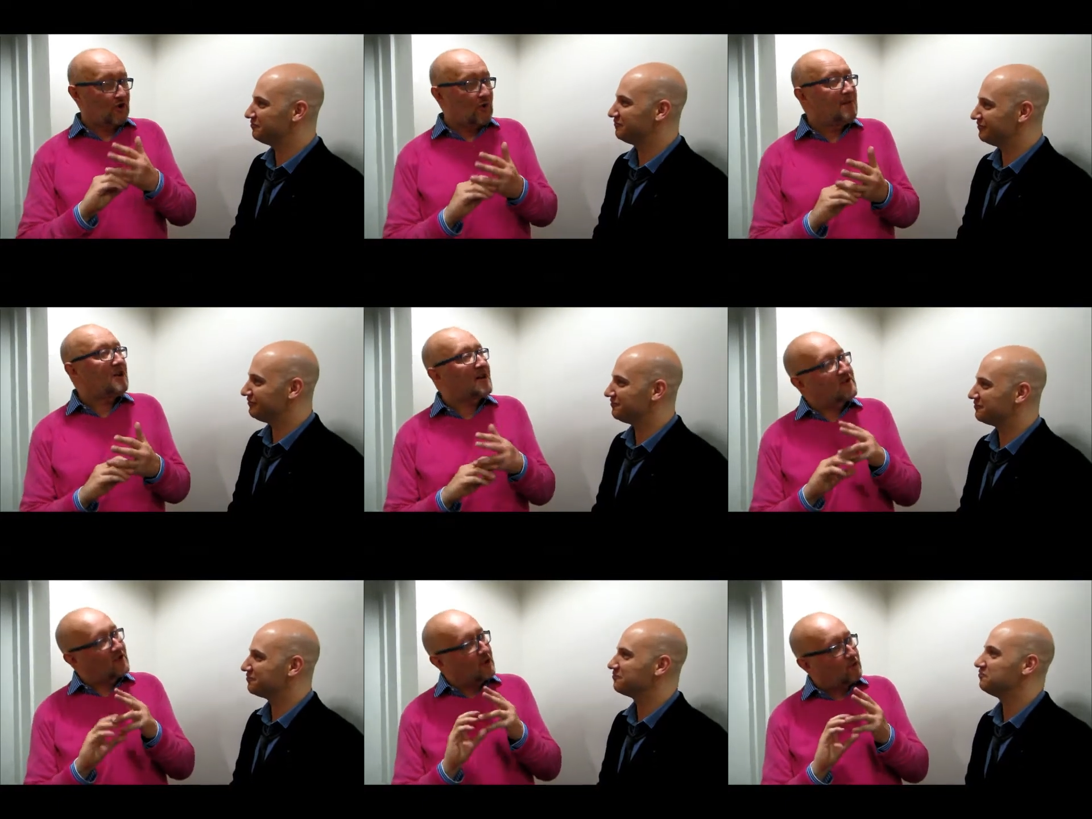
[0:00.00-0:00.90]
Speaker 1: Zoe because it's
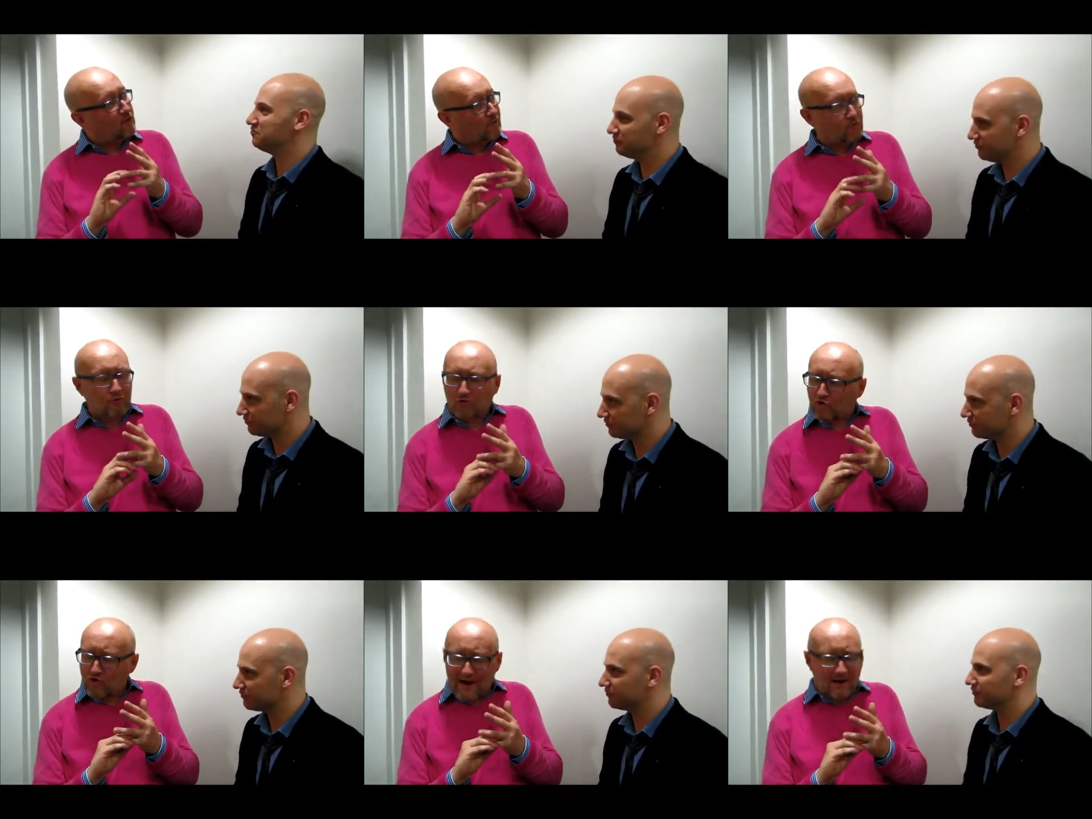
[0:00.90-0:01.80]
good.
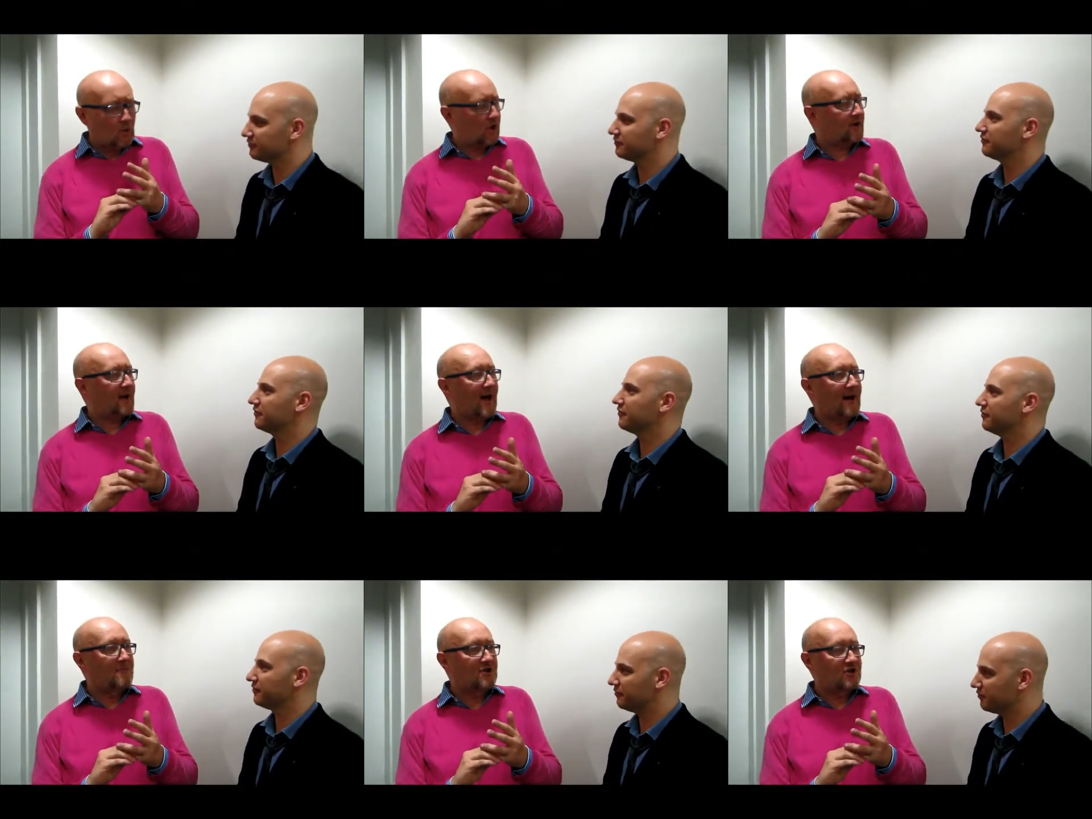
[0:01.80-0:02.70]
Great work
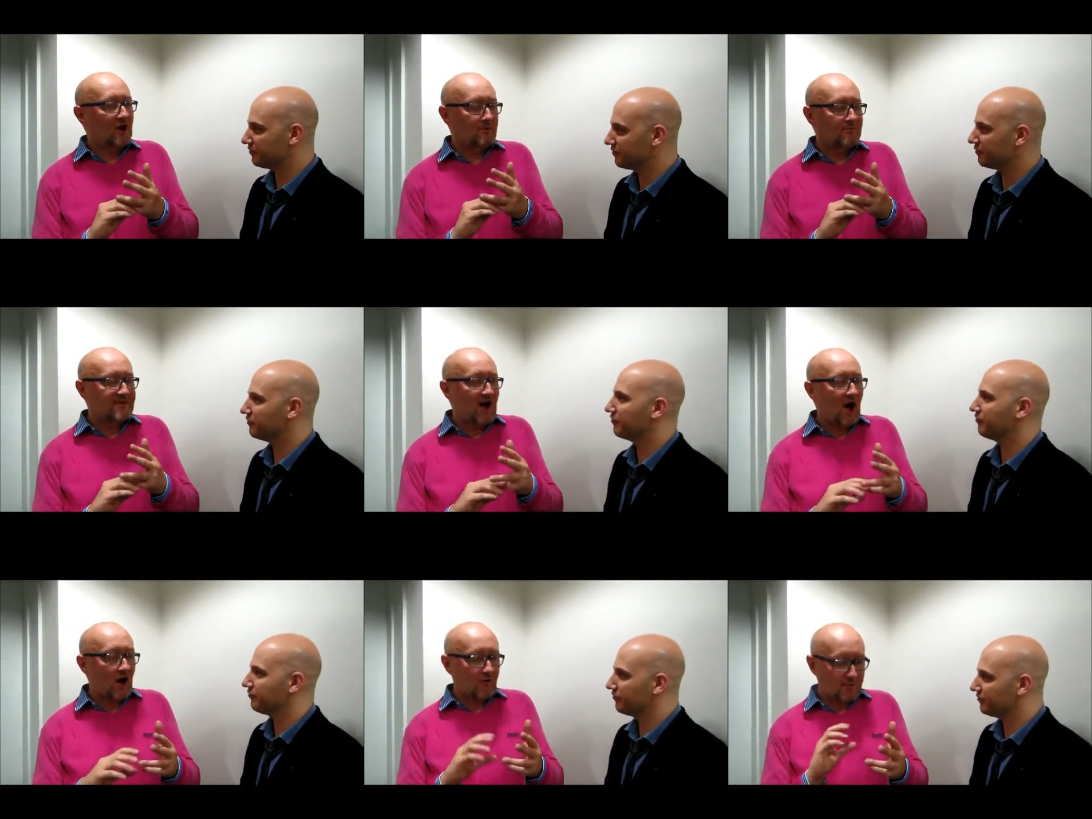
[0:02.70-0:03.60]
in terms
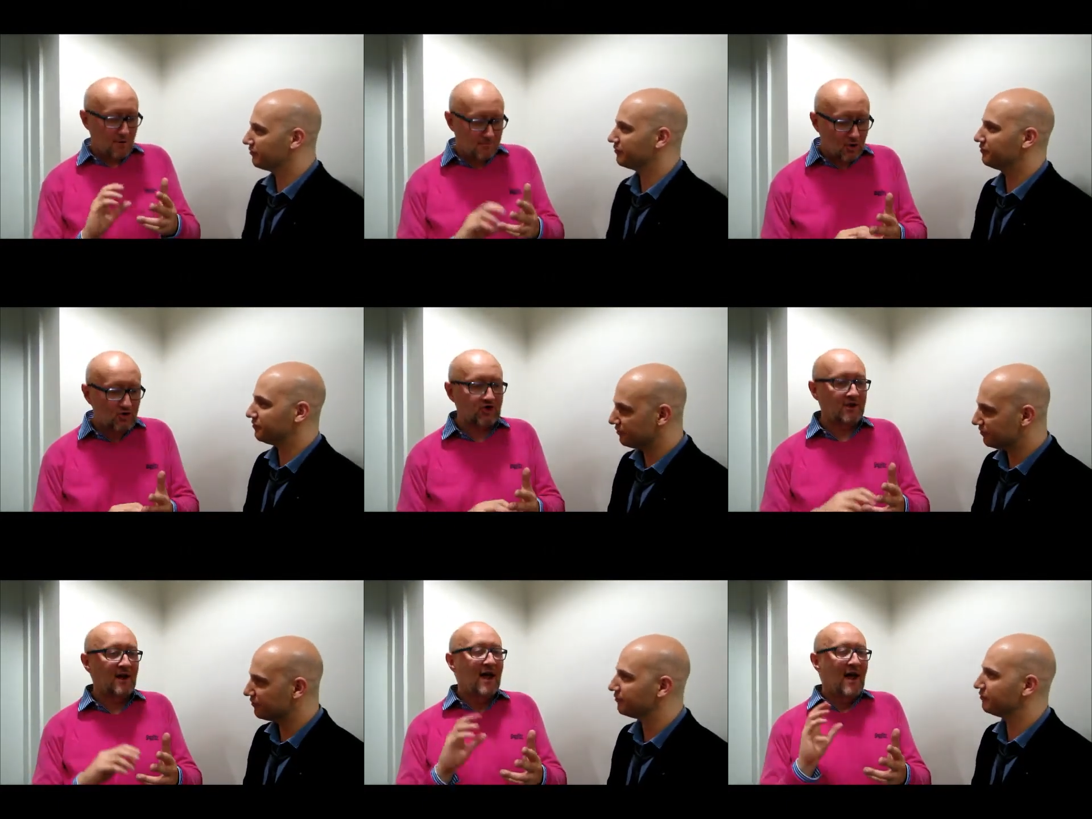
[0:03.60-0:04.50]
of promotion.
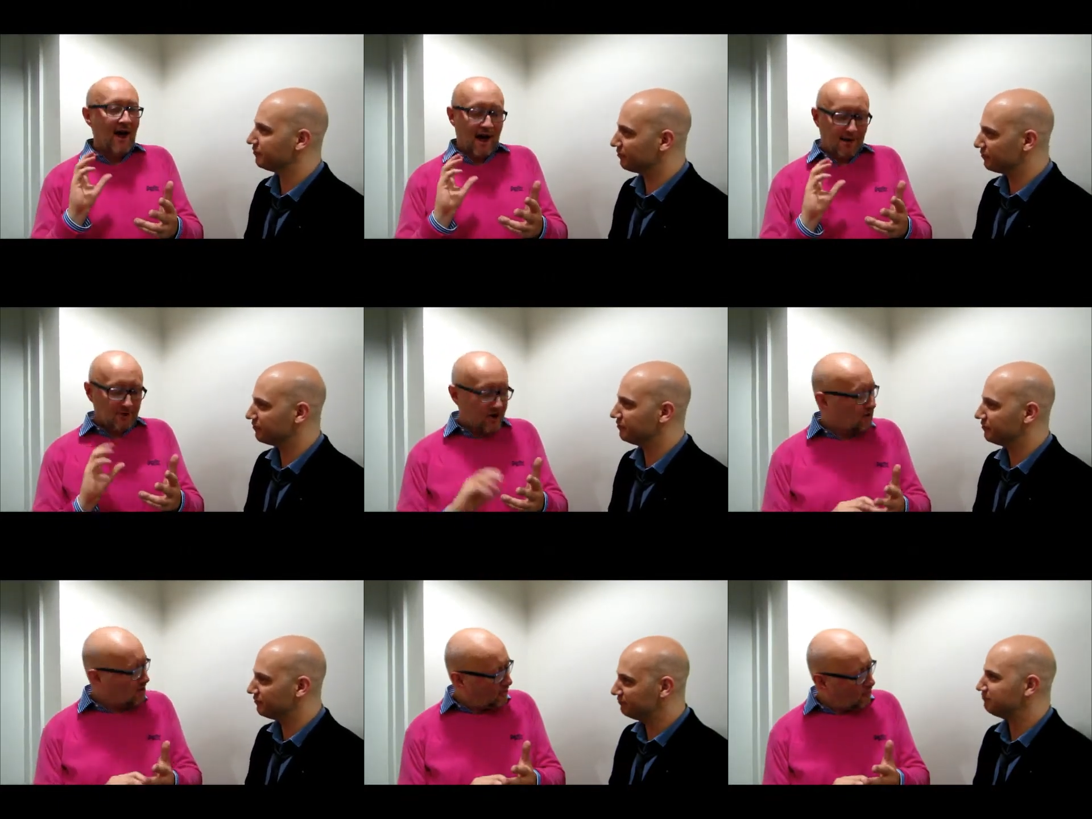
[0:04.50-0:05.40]
Got a
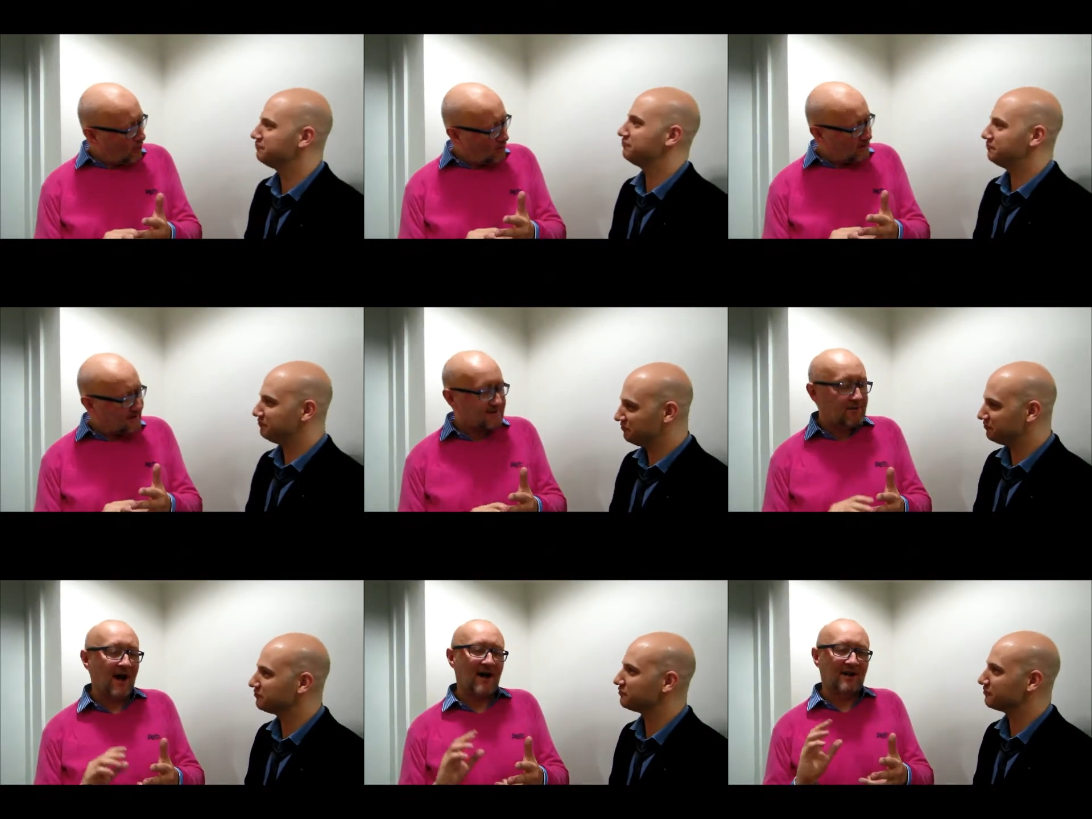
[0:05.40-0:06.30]
young audience
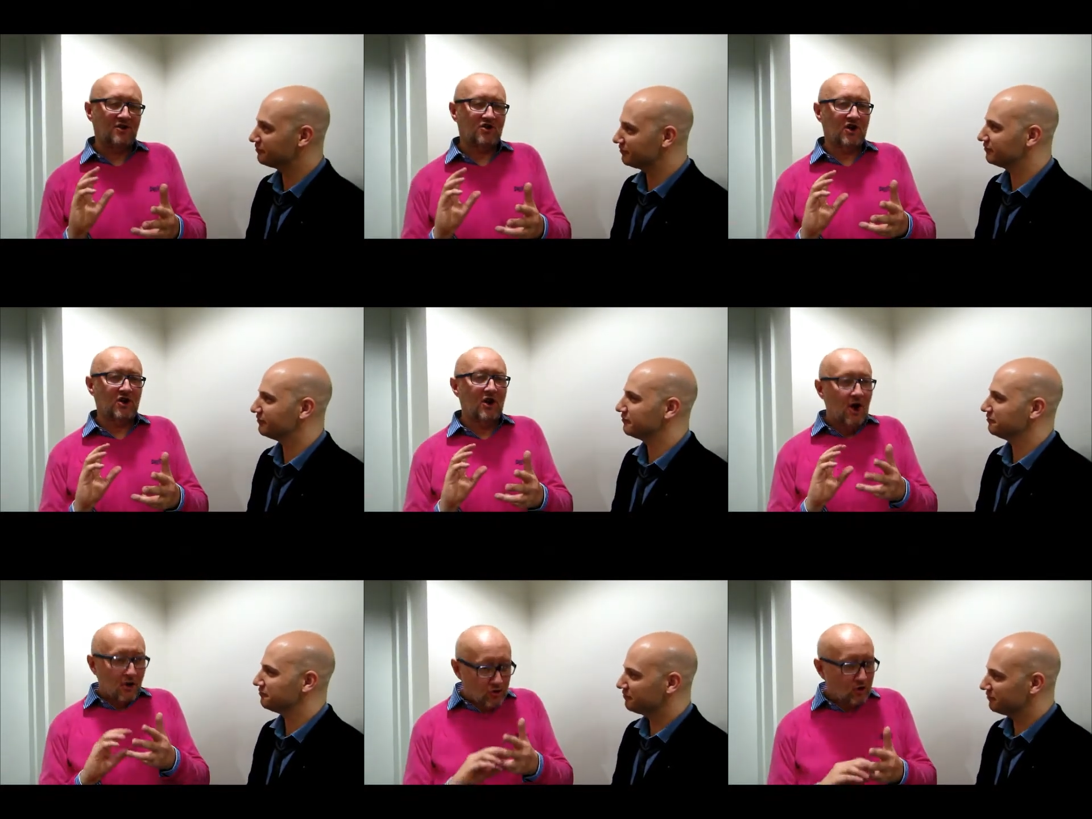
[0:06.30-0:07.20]
behind her.
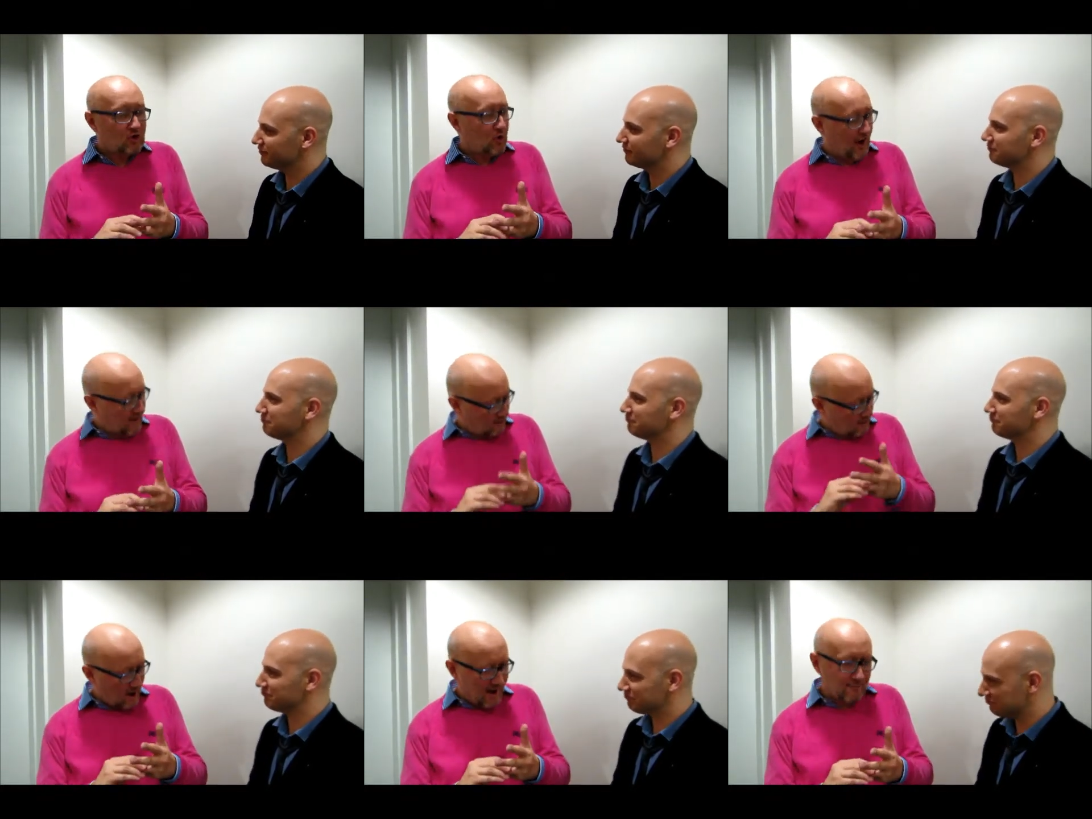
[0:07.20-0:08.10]
Good craft,